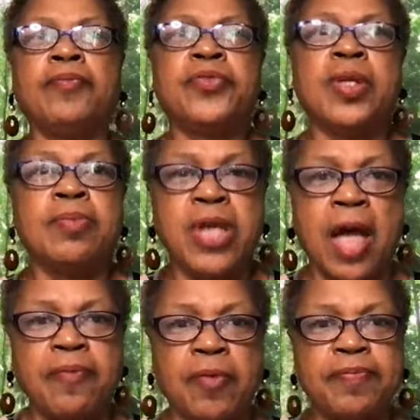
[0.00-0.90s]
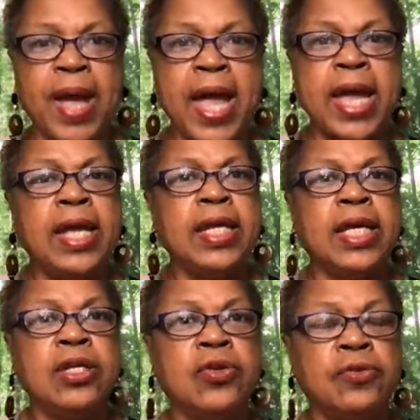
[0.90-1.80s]
some type of pain
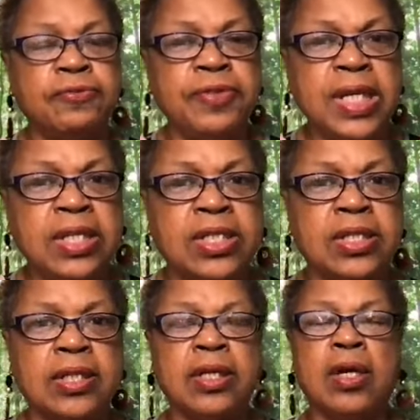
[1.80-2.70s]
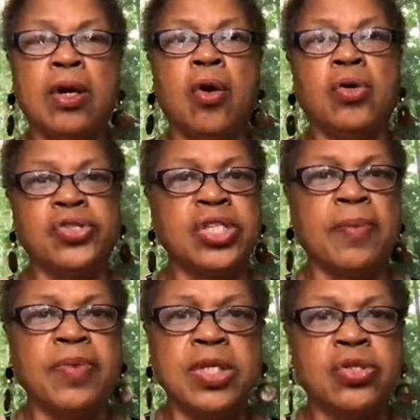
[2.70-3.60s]
in your feet, or
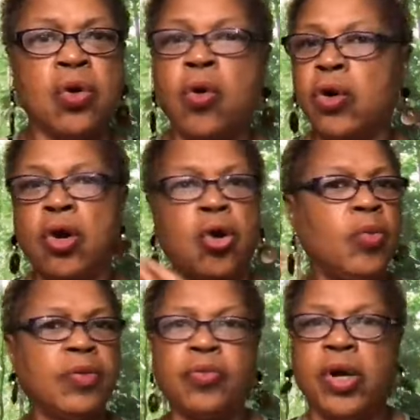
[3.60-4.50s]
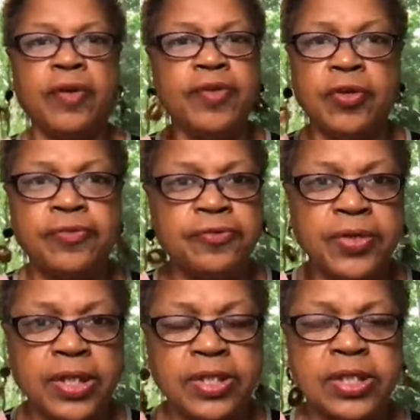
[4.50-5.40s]
something is going on with one of your
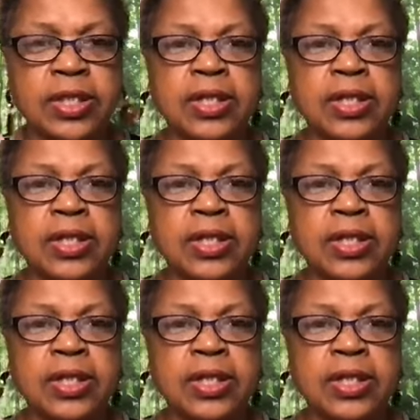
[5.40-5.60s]
foot,